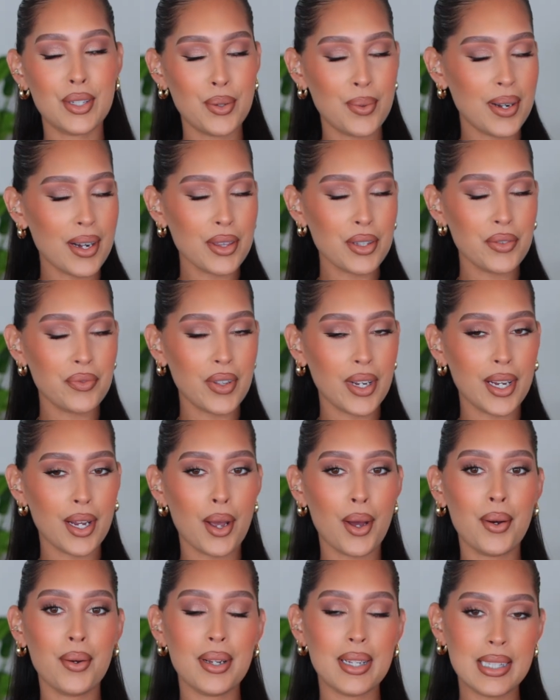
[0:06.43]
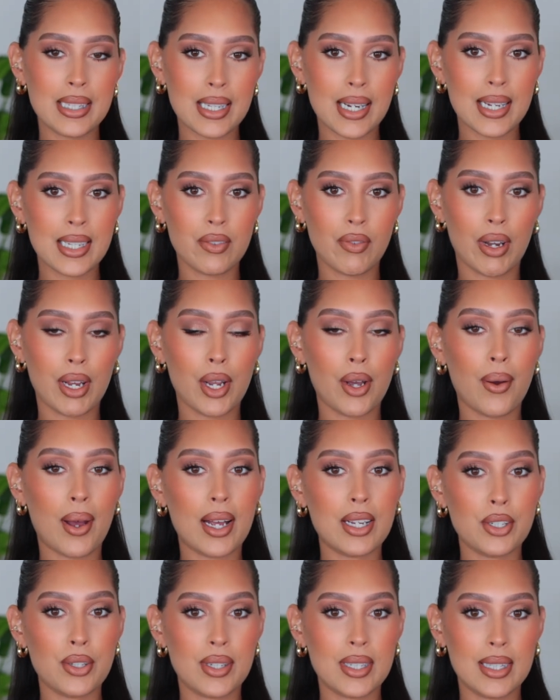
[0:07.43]
to another video. In today's video,
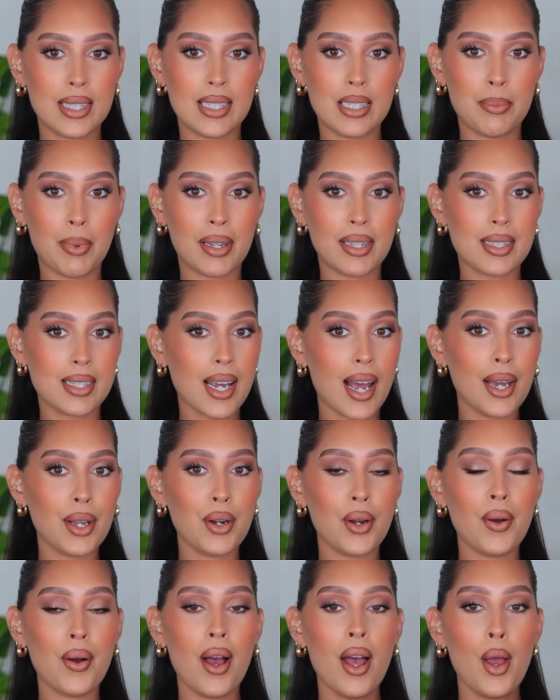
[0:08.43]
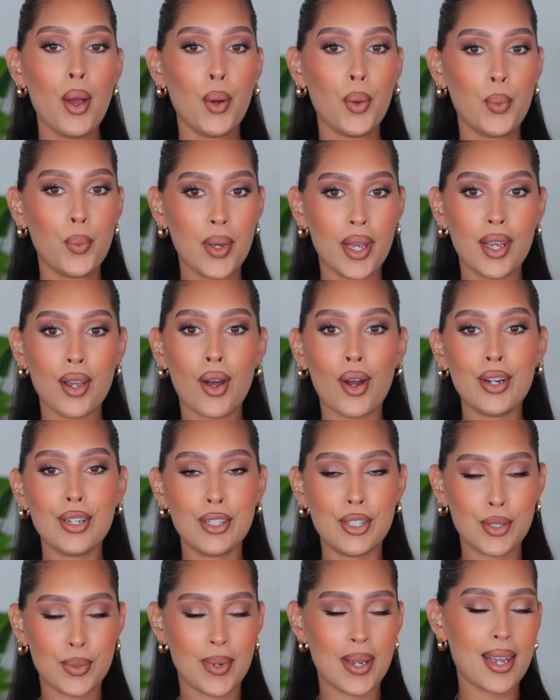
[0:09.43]
as you can see by the title, we are
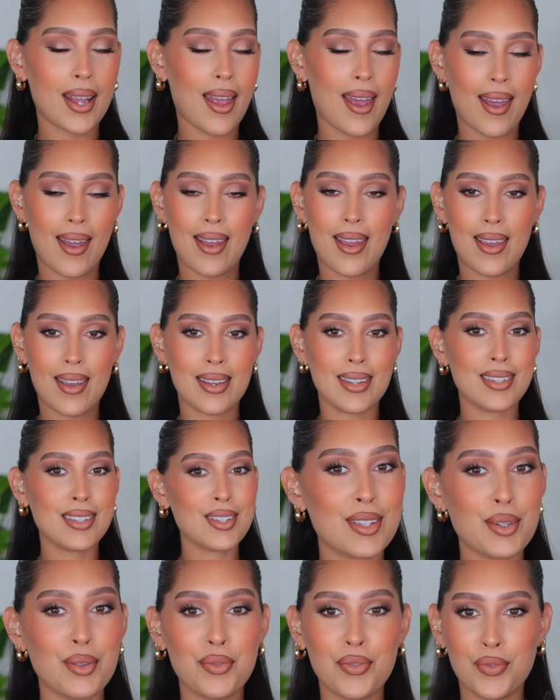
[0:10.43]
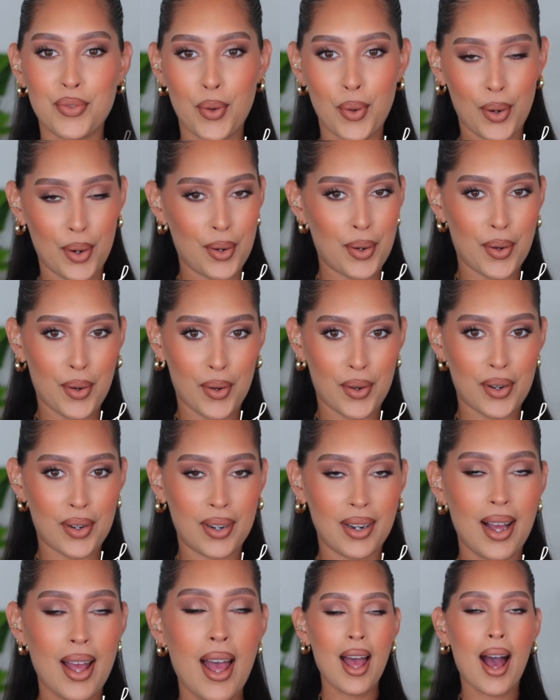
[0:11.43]
doing a Sephora
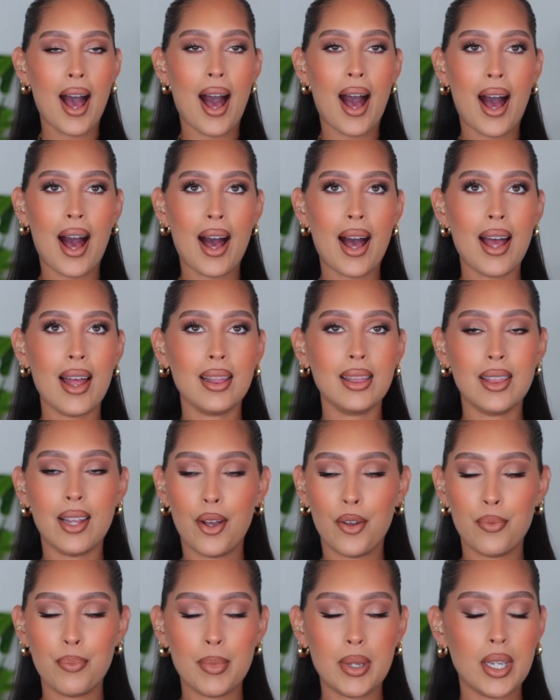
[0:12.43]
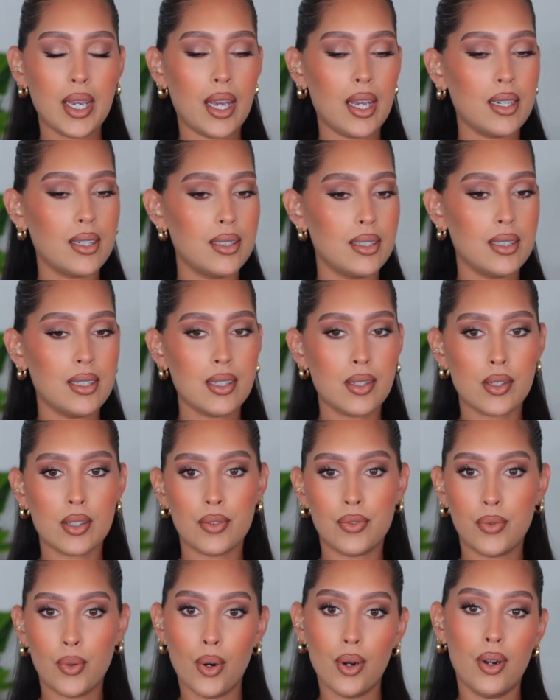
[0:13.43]
haul. I love me a good
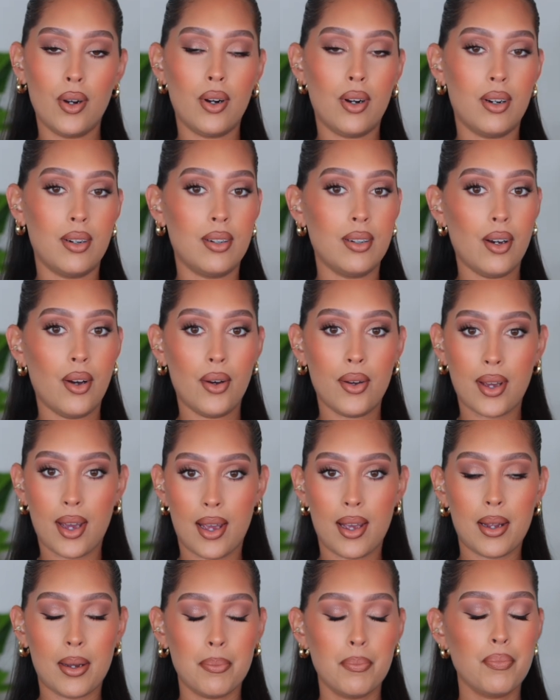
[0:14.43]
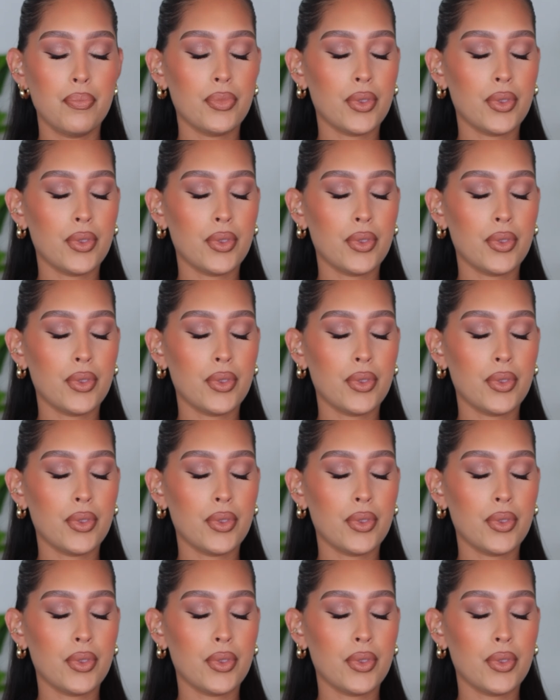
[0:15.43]
Sephora haul, okay?